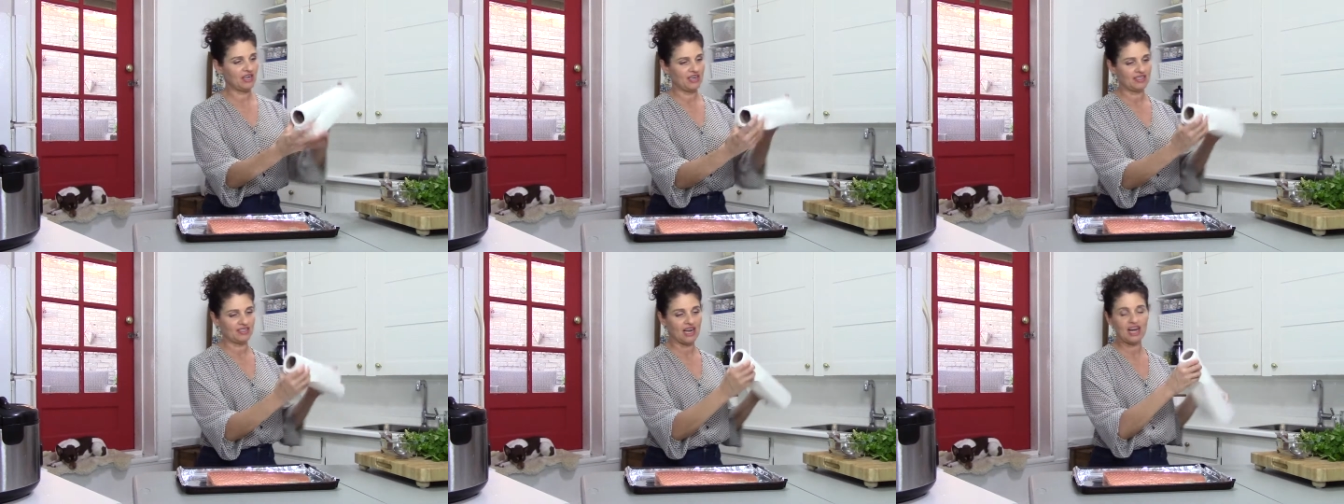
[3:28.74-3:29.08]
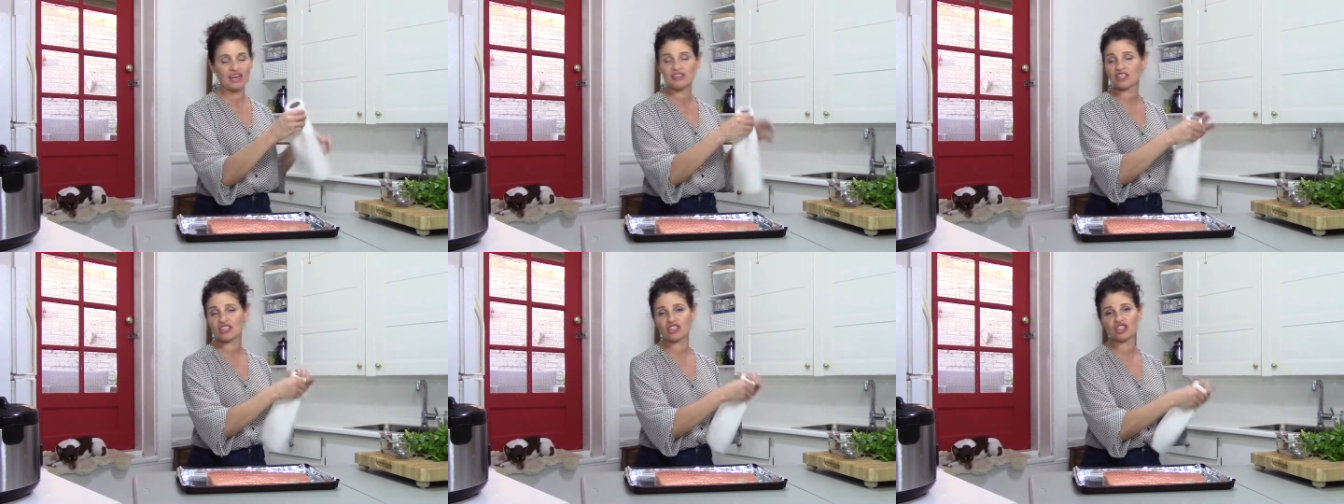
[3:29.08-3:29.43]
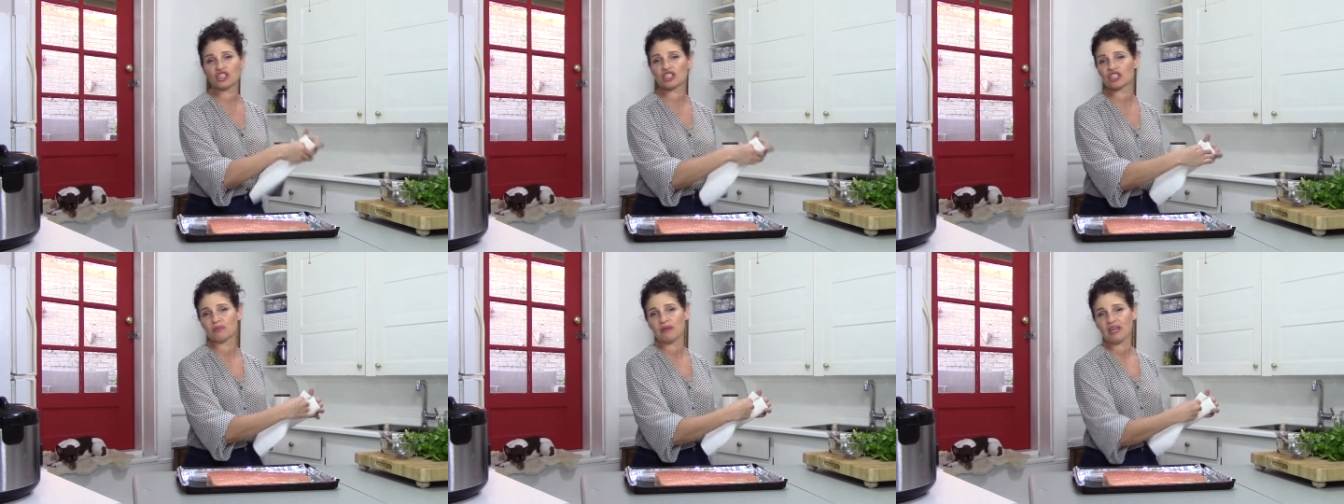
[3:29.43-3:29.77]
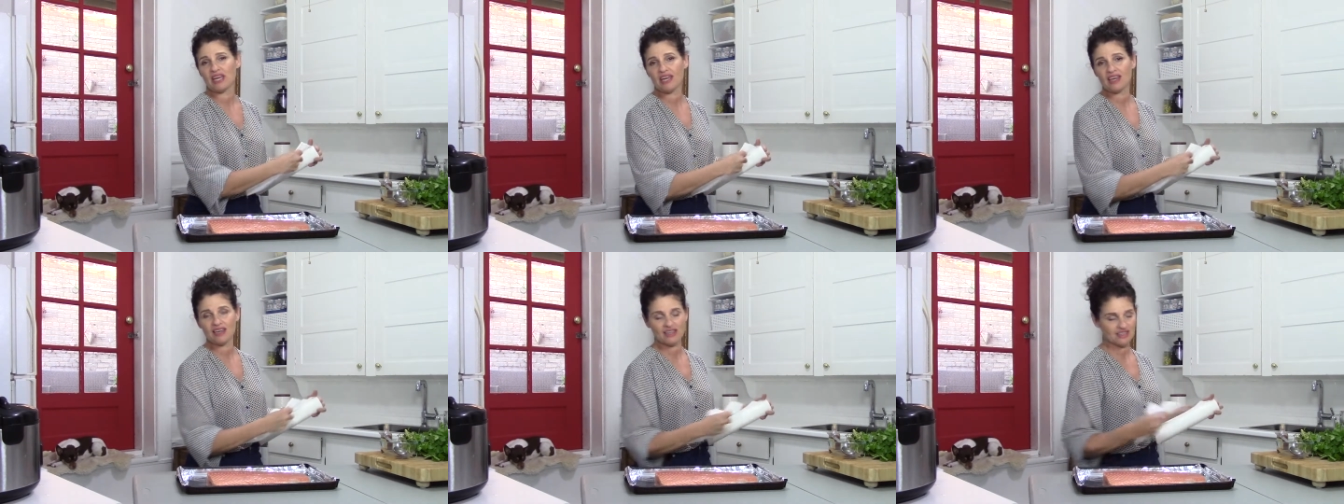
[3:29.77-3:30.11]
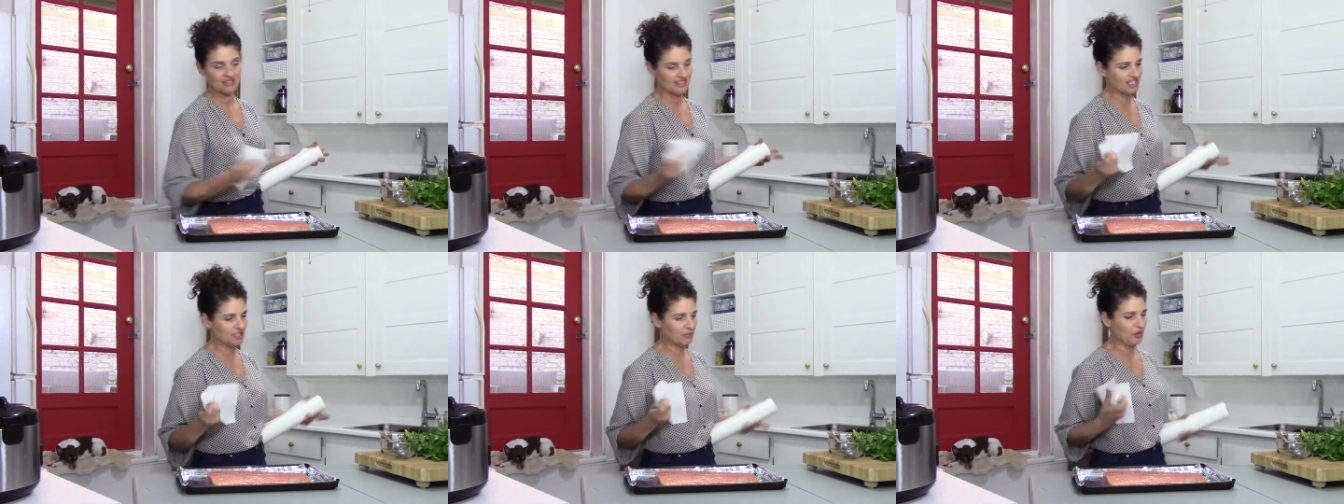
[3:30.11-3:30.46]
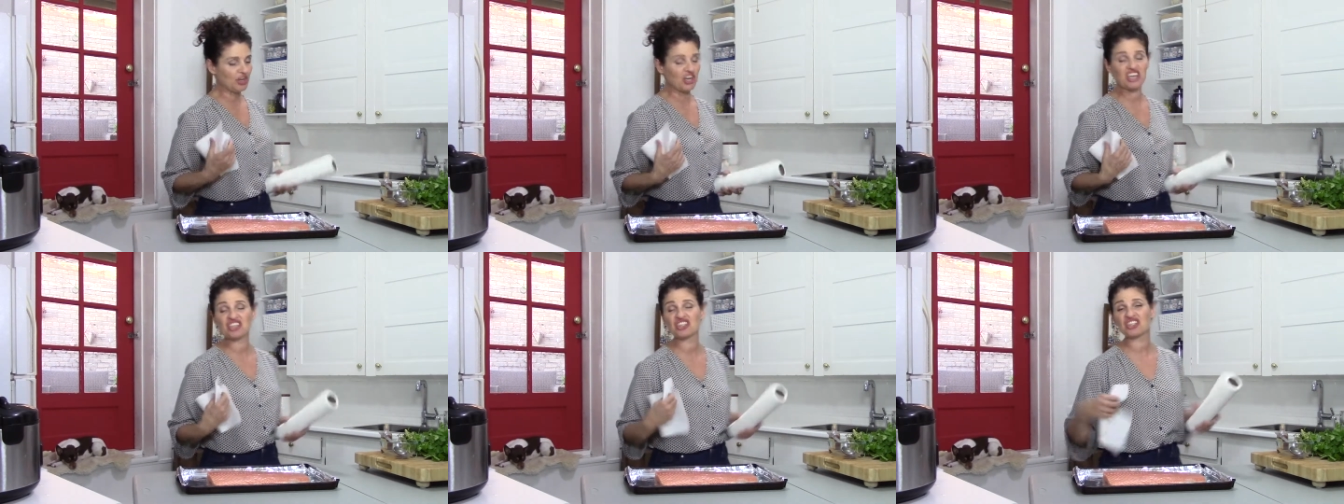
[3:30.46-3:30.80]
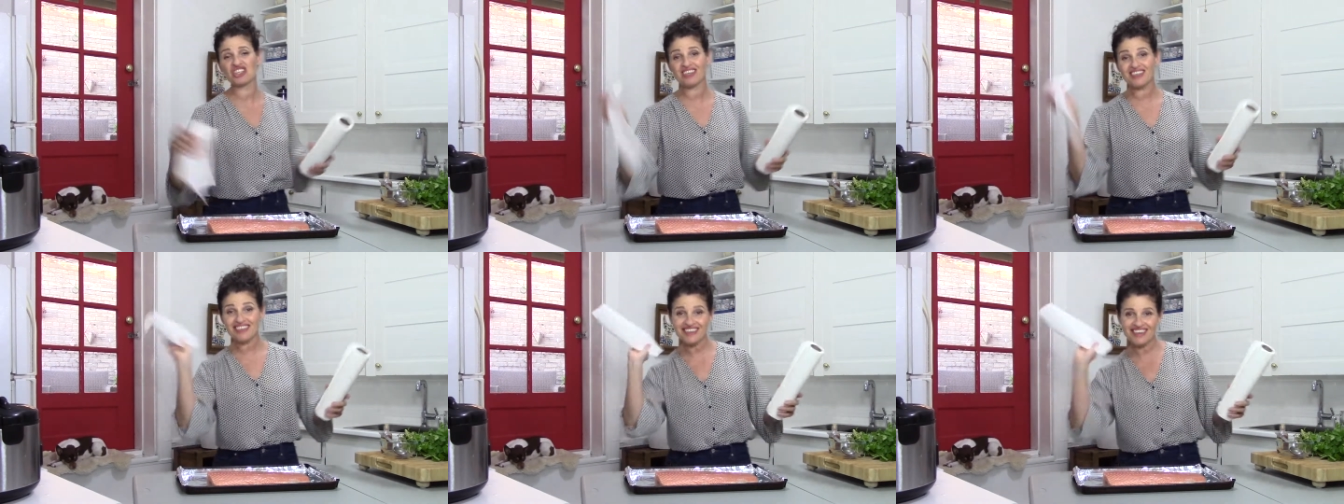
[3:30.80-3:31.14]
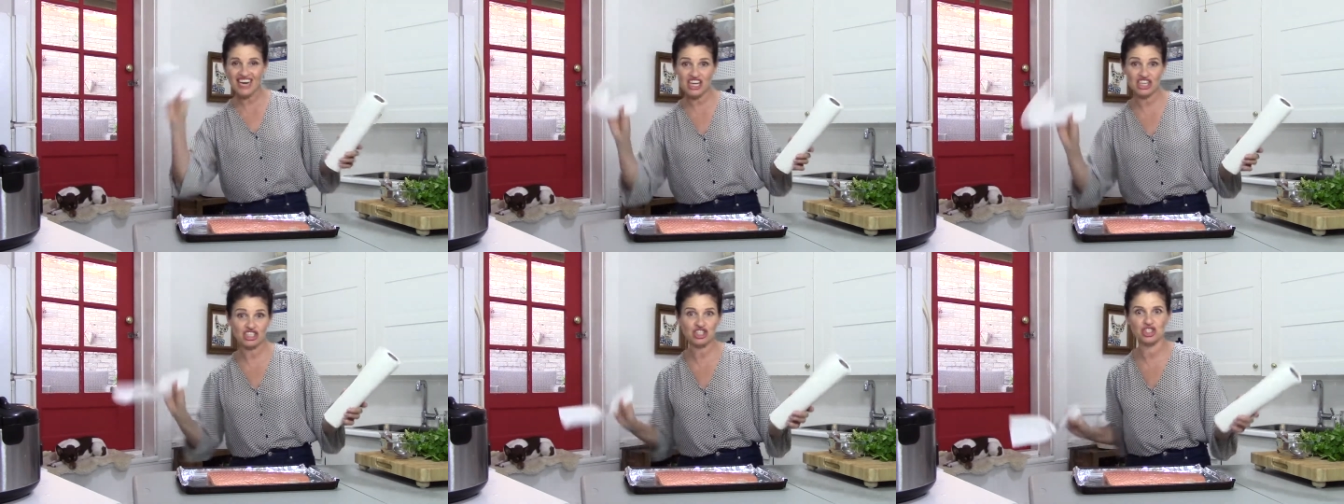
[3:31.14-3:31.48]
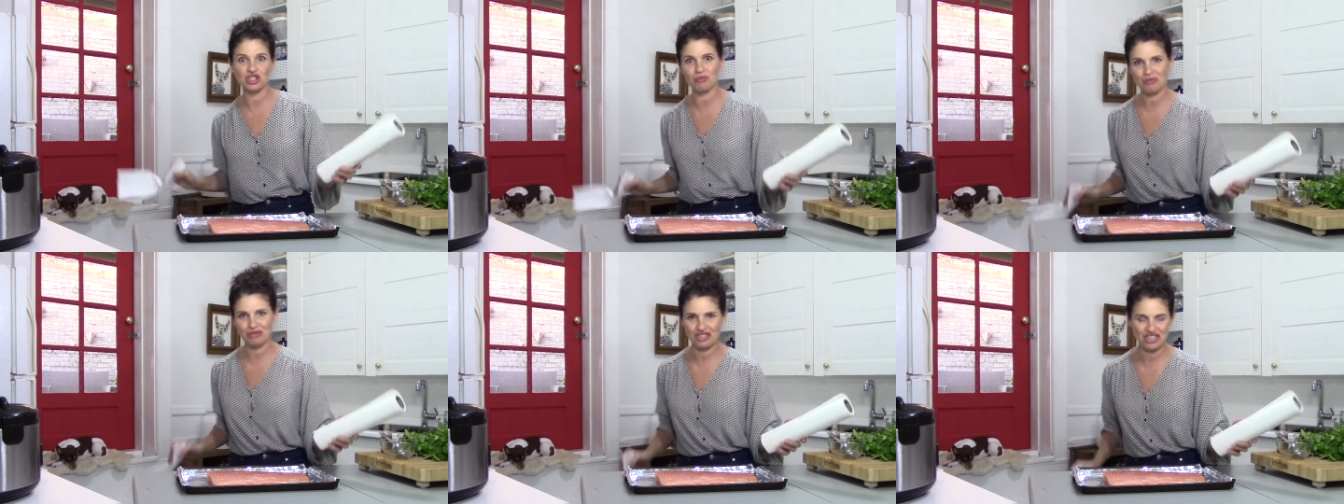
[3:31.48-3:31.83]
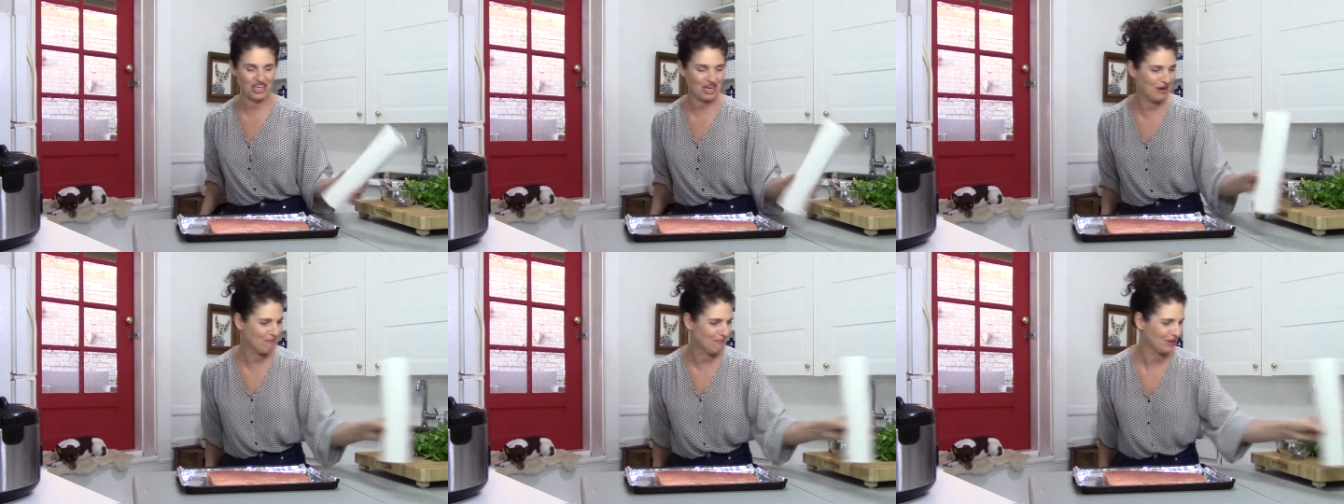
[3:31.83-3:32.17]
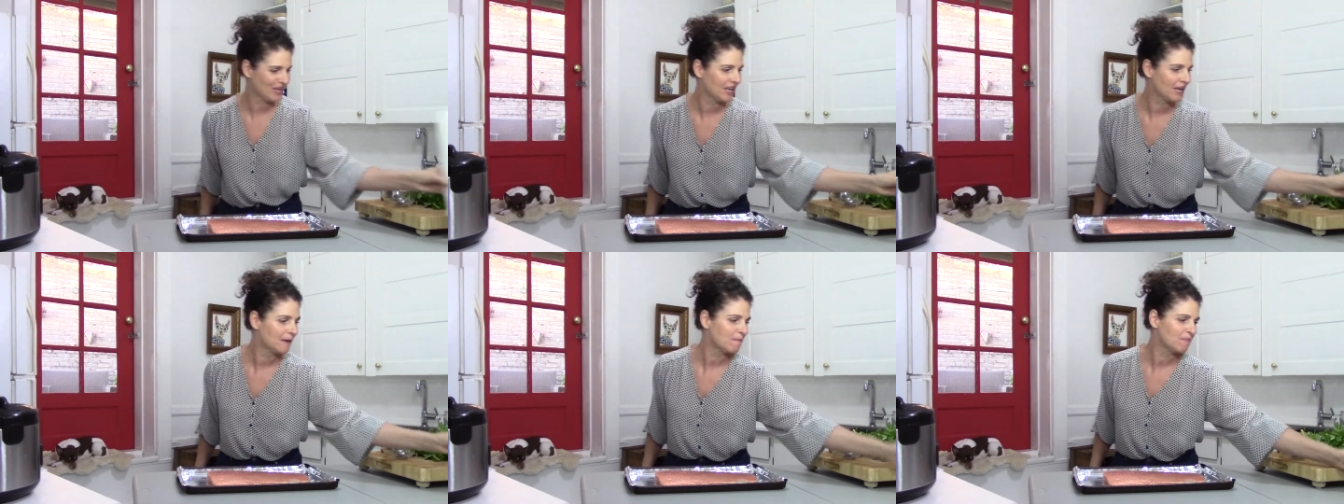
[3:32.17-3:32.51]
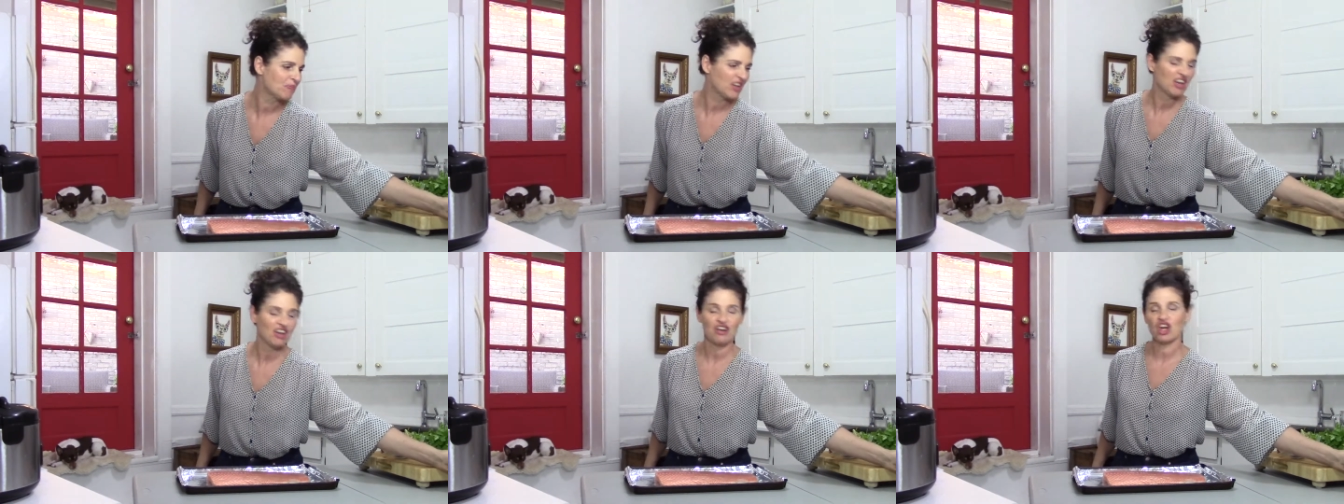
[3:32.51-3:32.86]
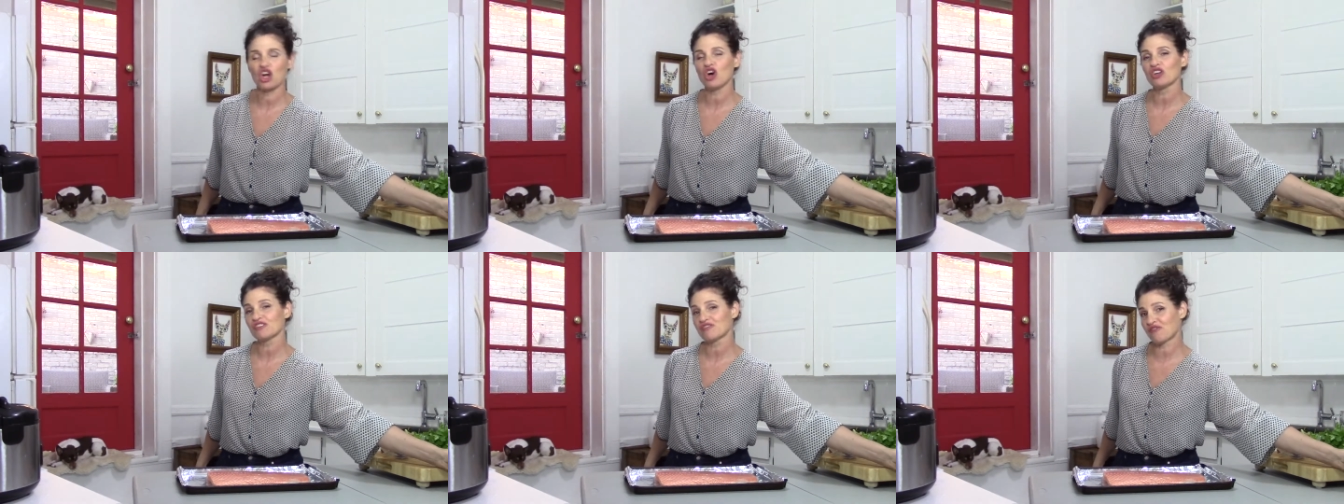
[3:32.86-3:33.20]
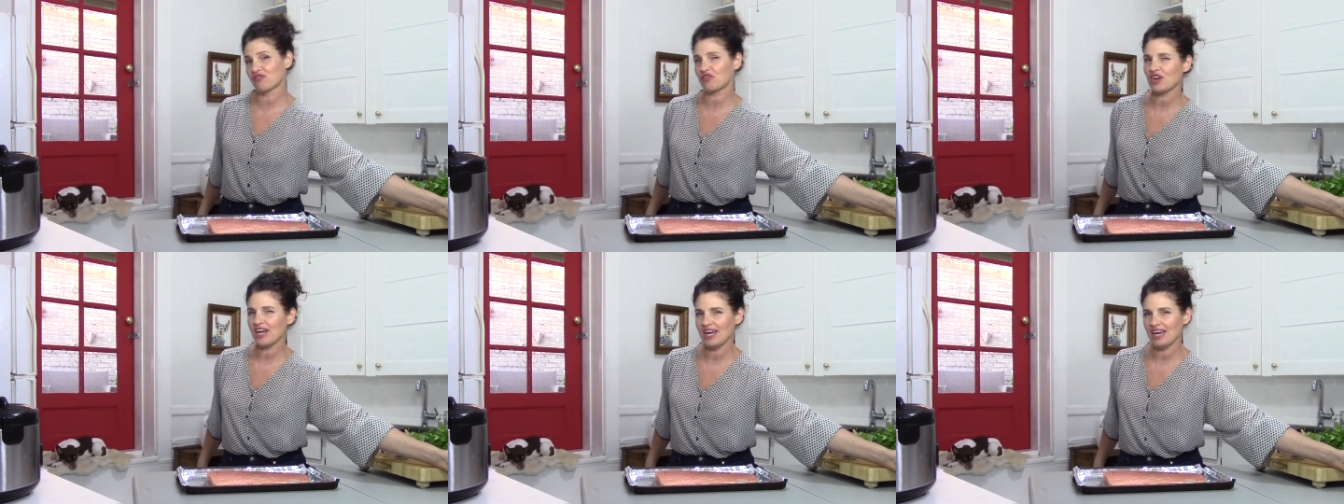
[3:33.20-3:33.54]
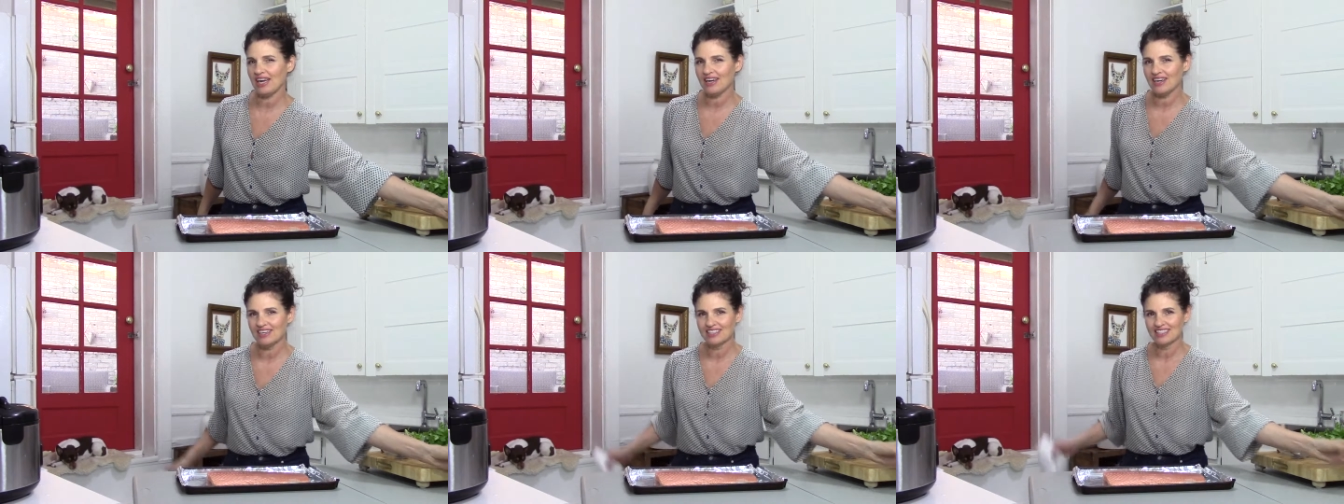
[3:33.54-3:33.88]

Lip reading: It's just me. This production is super cheap, called free.